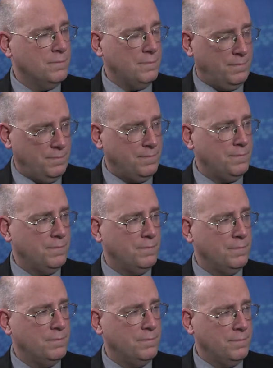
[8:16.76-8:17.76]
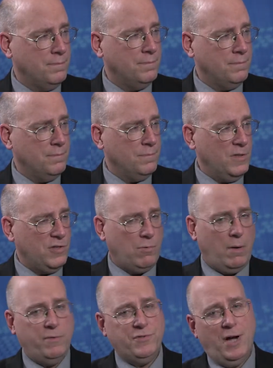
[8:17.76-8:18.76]
add value to the industry. So
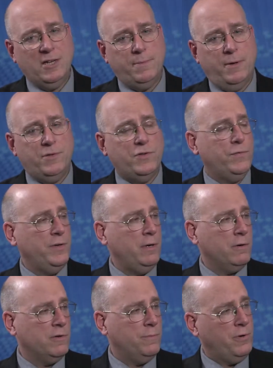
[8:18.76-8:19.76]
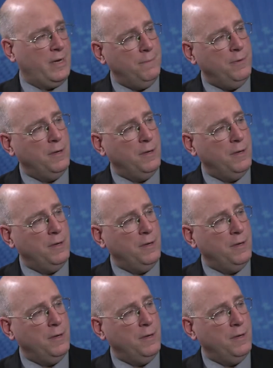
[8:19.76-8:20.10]
Rob, we've talked about this for years, bringing